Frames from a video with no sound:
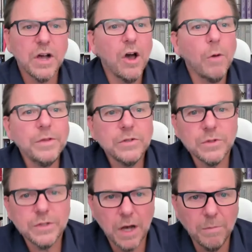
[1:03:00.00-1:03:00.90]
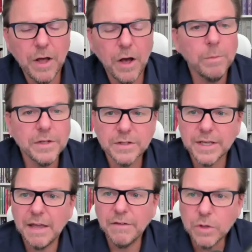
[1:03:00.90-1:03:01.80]
So I hope this was helpful. I hope this
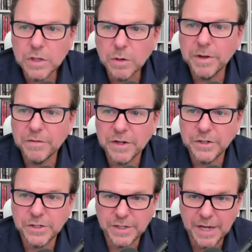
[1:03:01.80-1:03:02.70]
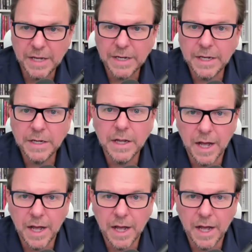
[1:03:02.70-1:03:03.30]
gave you a little bit of understanding.